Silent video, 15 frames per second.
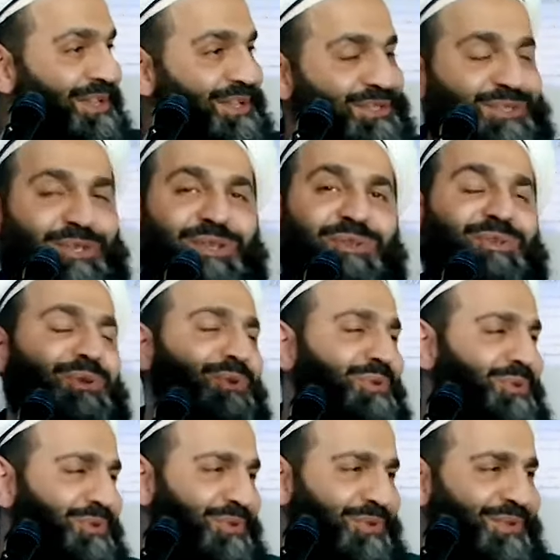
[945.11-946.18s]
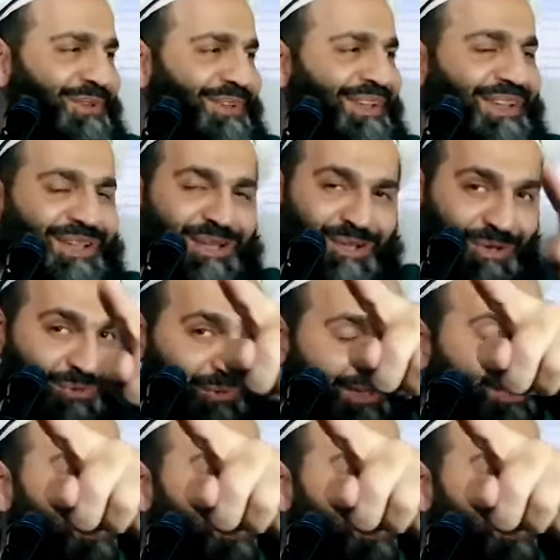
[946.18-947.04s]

He said, "No, look